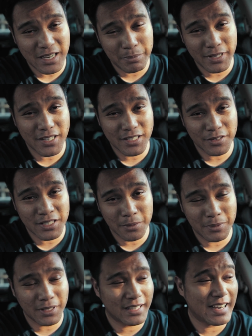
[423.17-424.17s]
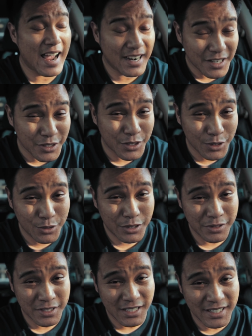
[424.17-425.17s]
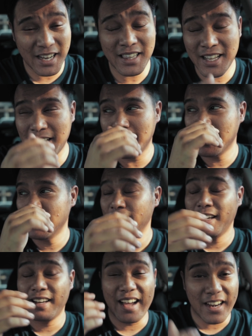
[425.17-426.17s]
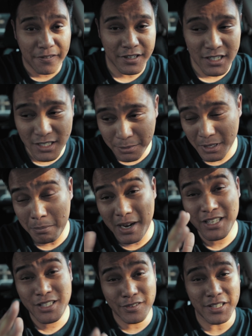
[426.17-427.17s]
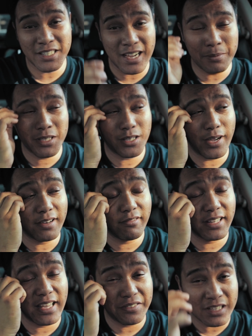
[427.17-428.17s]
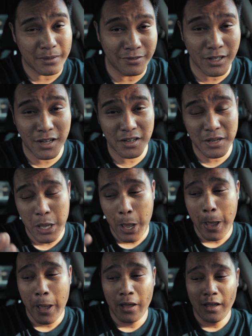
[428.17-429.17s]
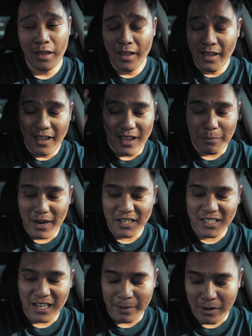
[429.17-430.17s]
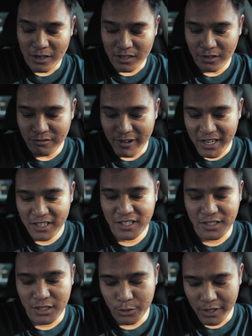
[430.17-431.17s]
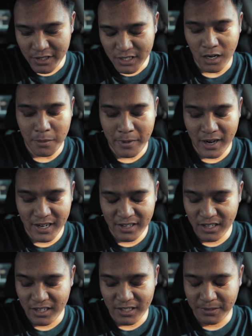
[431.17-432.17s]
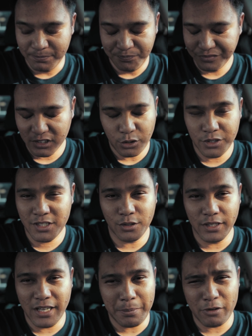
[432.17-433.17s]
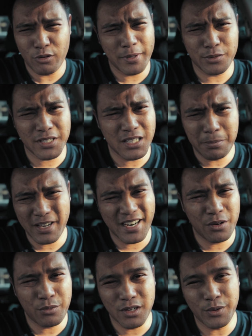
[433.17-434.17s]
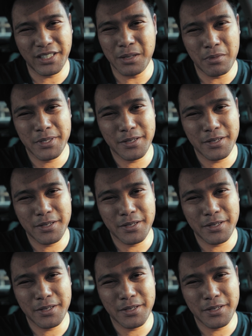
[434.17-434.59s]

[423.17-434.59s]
night because there was something that I had to do. There was a deadline. I had to finish something by a certain time, so I didn't really have time to vlog. And by the time I was ready to do it and talk about it, um, it was so late. My roommates were sleeping. I didn't want to wake them up